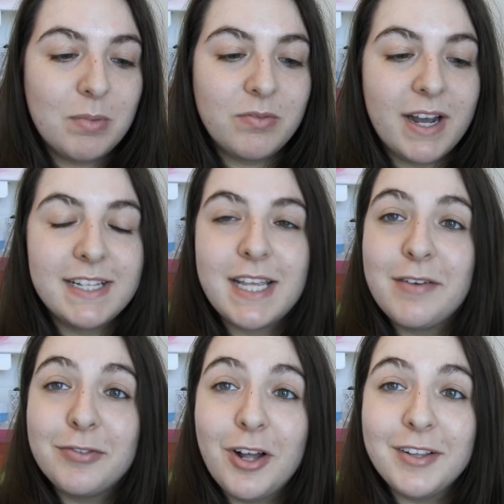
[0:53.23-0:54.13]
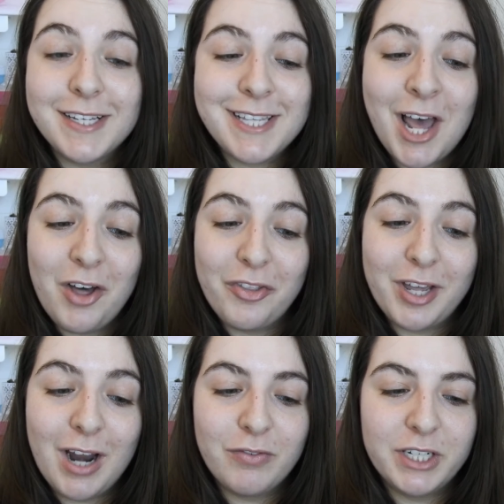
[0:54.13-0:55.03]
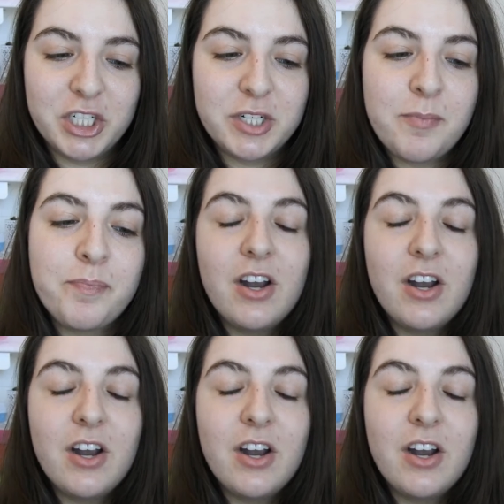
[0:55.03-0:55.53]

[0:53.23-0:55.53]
provides a flawless, healthy coverage.